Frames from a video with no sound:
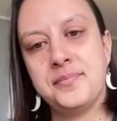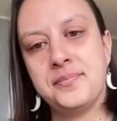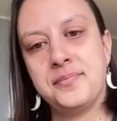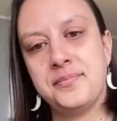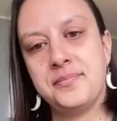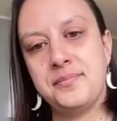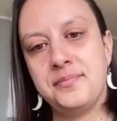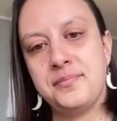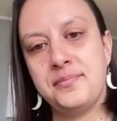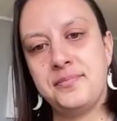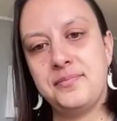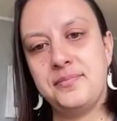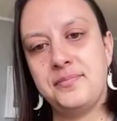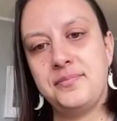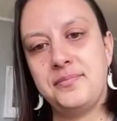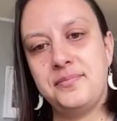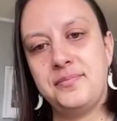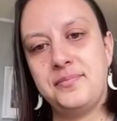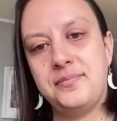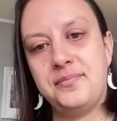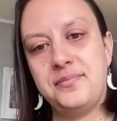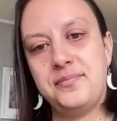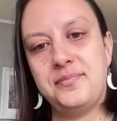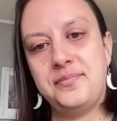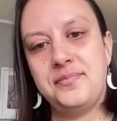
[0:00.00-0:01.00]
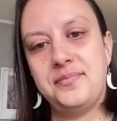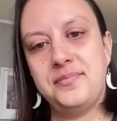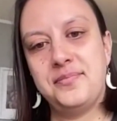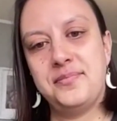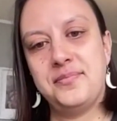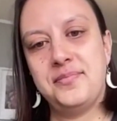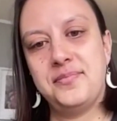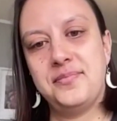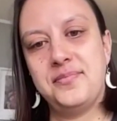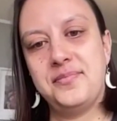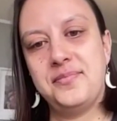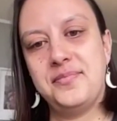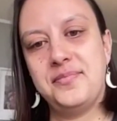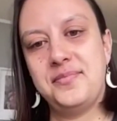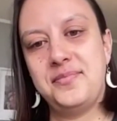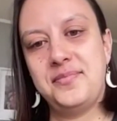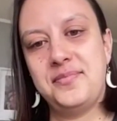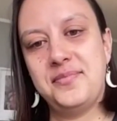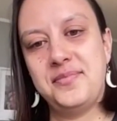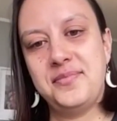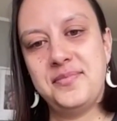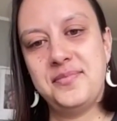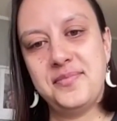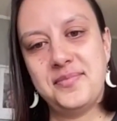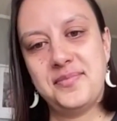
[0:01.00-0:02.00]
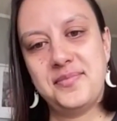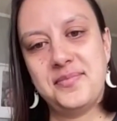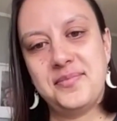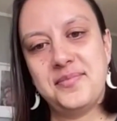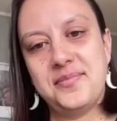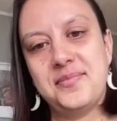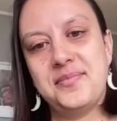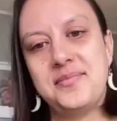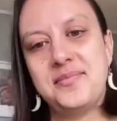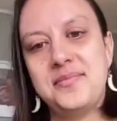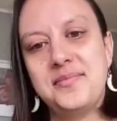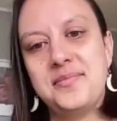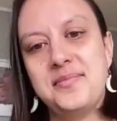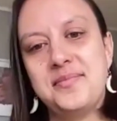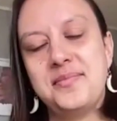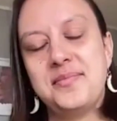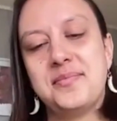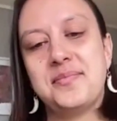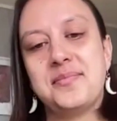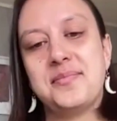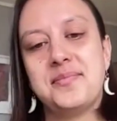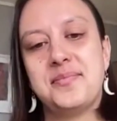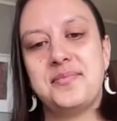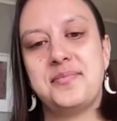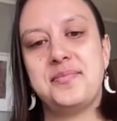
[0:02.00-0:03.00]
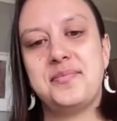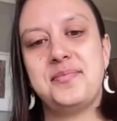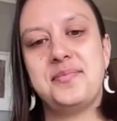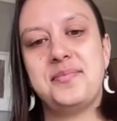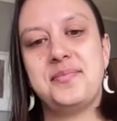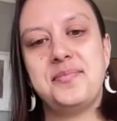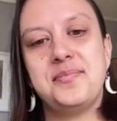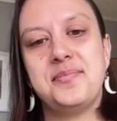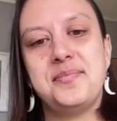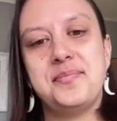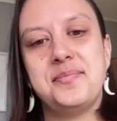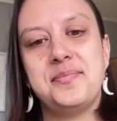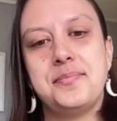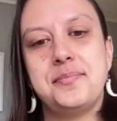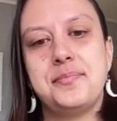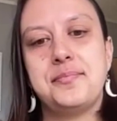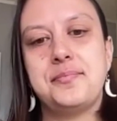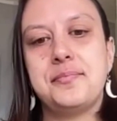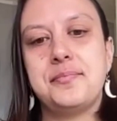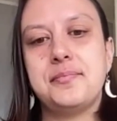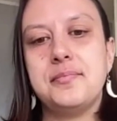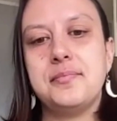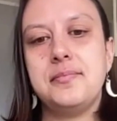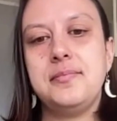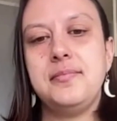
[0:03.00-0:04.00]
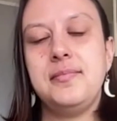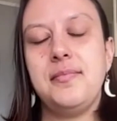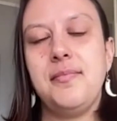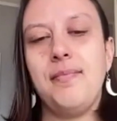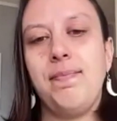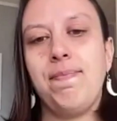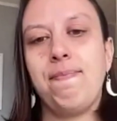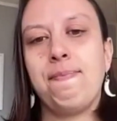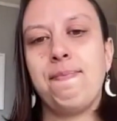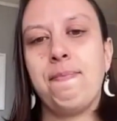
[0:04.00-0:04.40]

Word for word: I'm a co kaupapa Māori researcher and teacher at um,